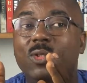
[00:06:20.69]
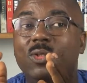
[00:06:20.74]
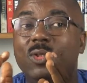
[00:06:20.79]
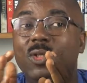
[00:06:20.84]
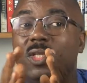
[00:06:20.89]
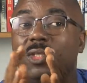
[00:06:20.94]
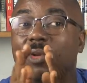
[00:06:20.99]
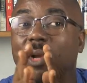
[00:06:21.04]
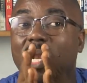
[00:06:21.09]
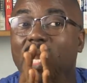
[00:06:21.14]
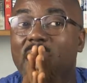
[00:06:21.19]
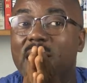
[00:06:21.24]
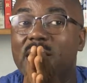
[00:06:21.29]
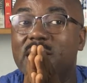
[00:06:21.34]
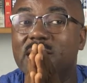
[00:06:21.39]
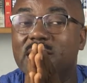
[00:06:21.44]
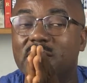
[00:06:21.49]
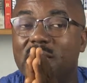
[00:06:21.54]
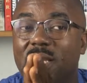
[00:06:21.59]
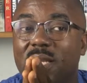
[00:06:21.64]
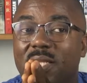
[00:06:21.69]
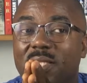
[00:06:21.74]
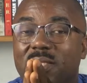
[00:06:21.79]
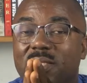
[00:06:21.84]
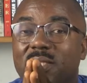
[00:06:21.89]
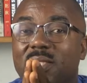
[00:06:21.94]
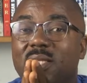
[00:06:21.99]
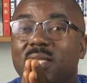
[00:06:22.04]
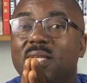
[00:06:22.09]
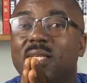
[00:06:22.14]
You need to clearly
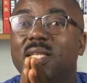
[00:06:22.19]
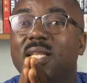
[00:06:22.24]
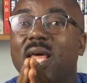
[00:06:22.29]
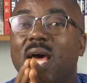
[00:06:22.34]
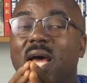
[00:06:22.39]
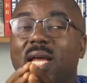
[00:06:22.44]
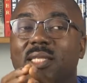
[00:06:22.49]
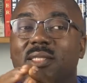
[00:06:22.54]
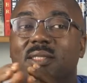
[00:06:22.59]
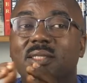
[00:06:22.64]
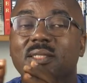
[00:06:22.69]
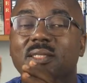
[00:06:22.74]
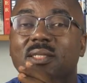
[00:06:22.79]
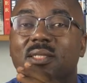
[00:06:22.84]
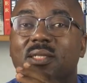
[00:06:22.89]
state that